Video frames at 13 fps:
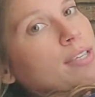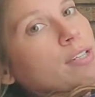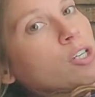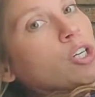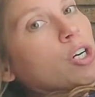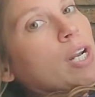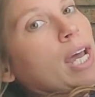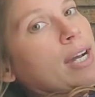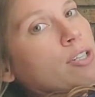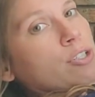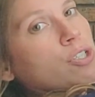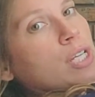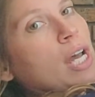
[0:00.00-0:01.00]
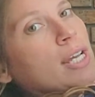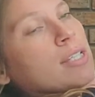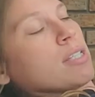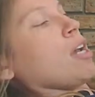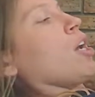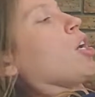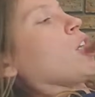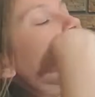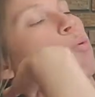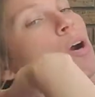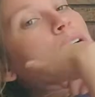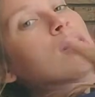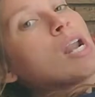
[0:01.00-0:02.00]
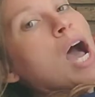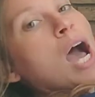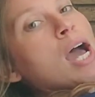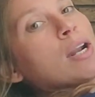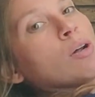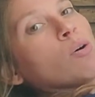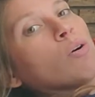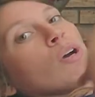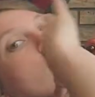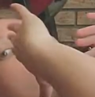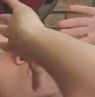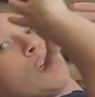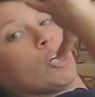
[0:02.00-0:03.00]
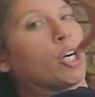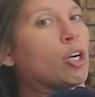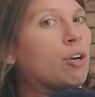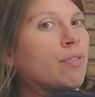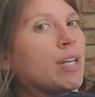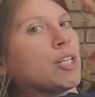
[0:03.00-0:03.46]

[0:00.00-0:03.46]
a good exercise? You are not curving